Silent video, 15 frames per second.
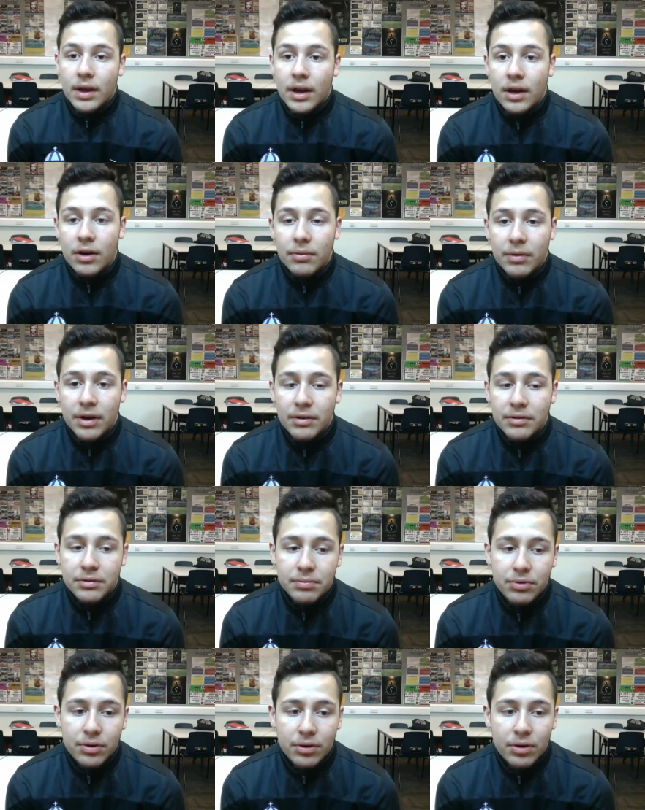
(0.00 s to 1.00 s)
Hello, my name is
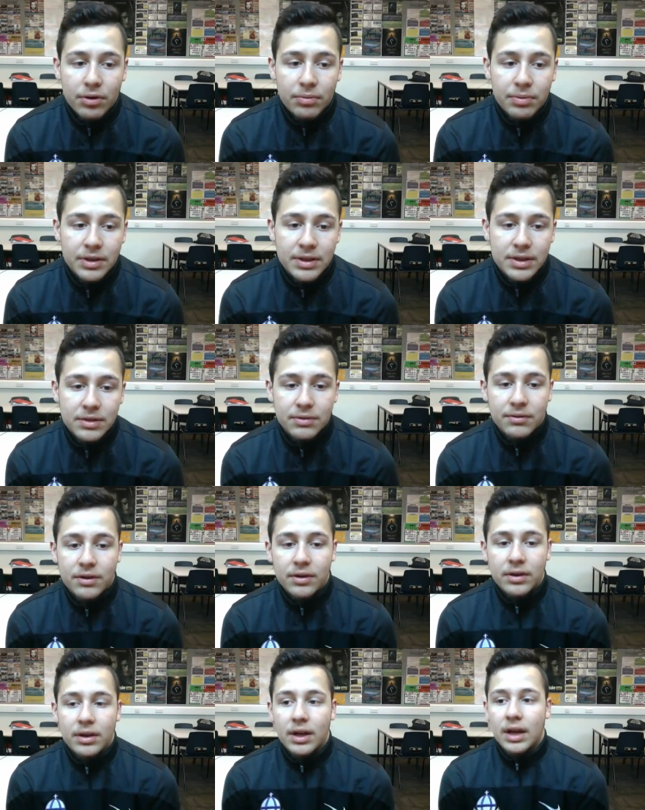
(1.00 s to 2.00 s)
Bruno Lopez
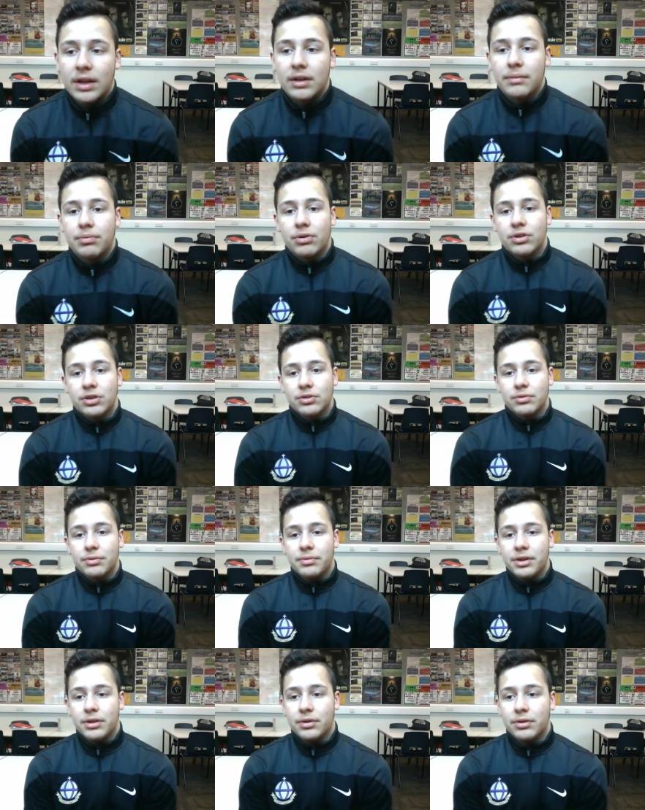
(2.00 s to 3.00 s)
Silva, and the project we've
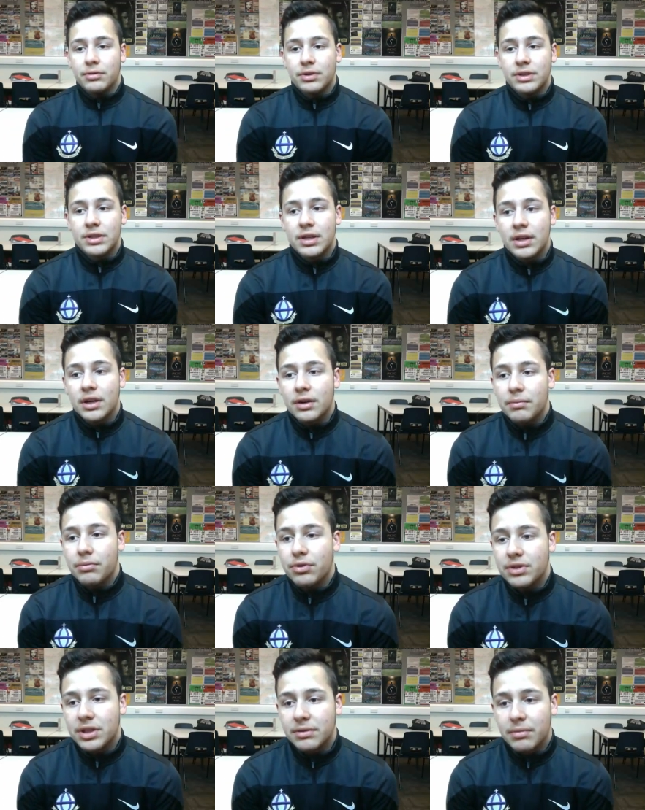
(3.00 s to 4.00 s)
been doing is
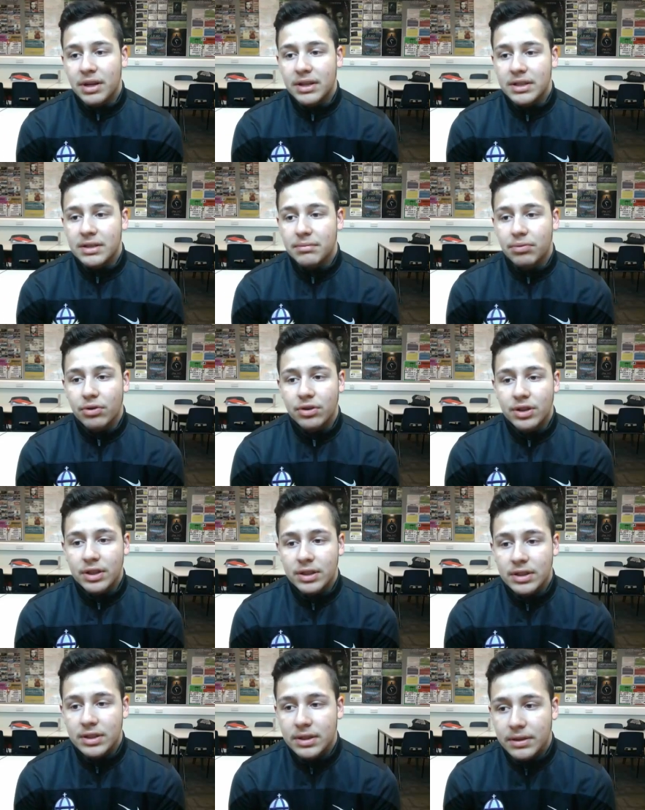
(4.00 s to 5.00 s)
Music Magazine
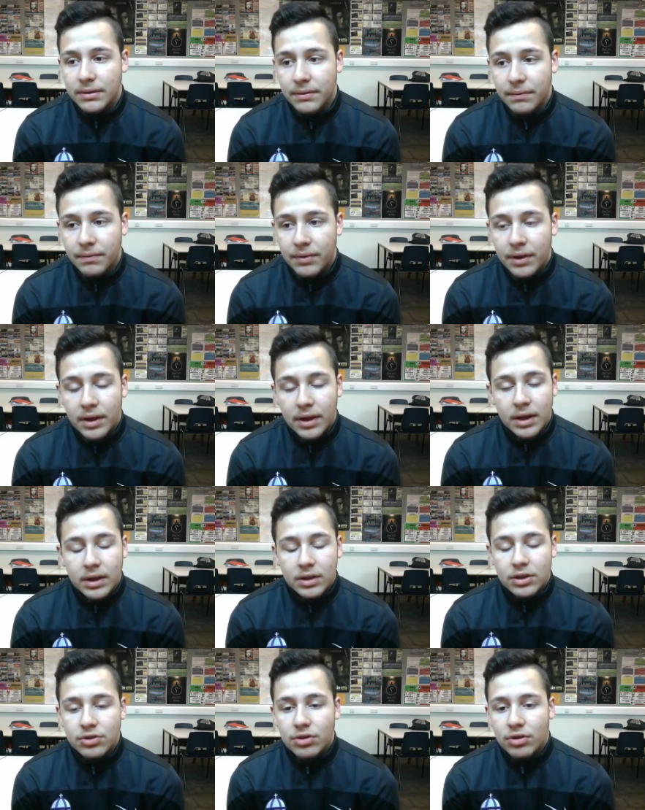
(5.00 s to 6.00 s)
Project.
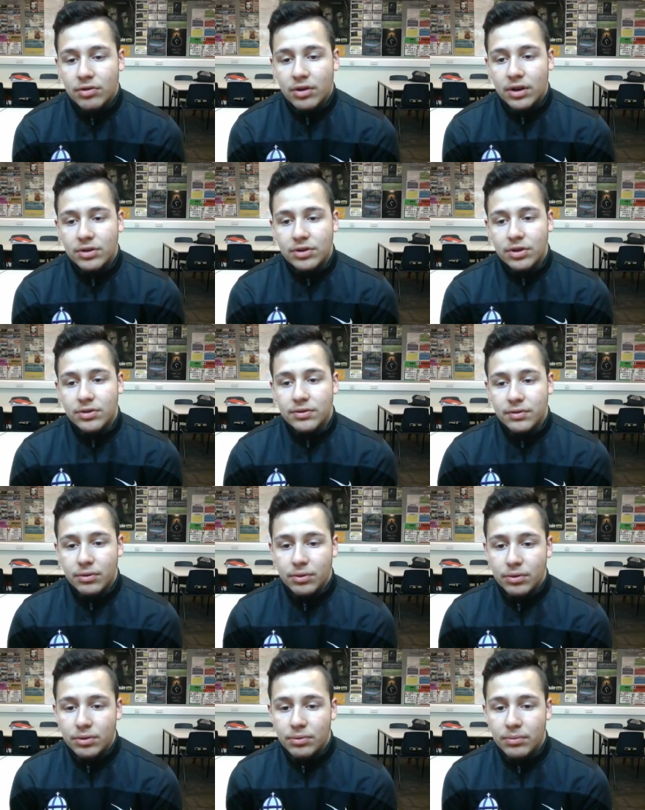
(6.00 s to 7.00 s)
The genre I chose
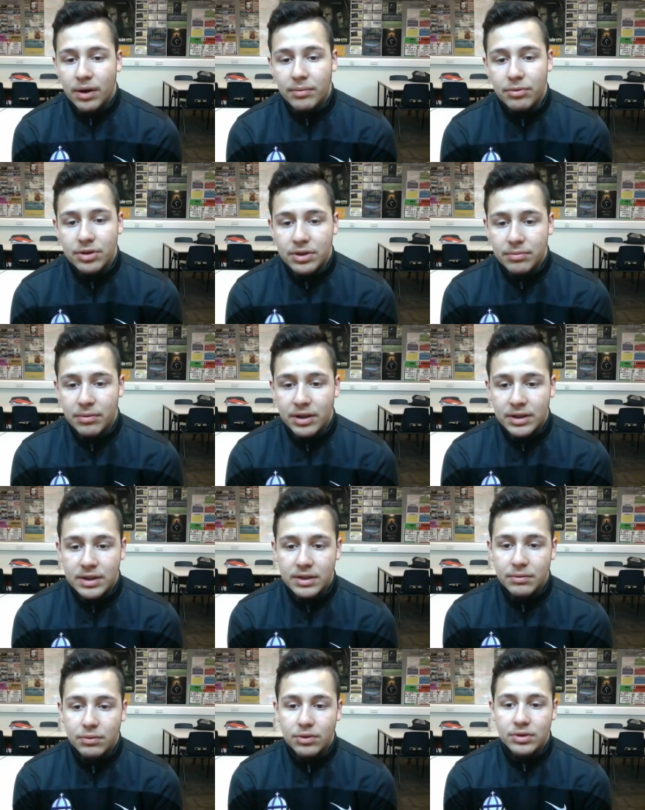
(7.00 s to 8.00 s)
for my music
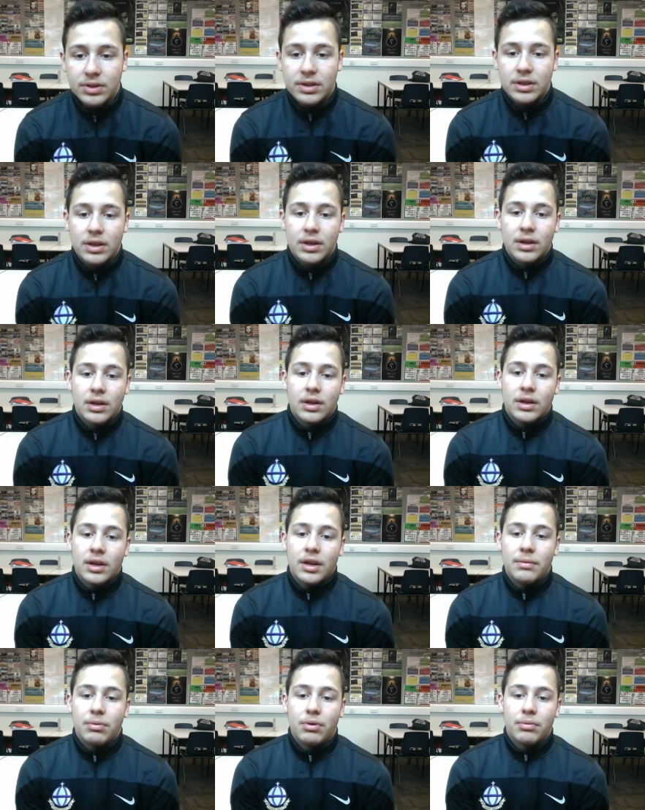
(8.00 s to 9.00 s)
magazine was
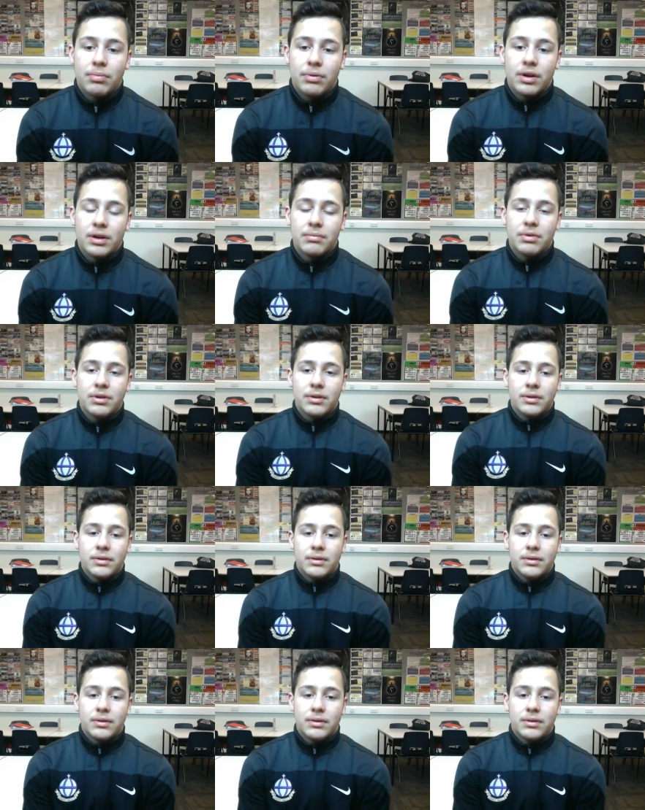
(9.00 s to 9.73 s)
hip hop urban.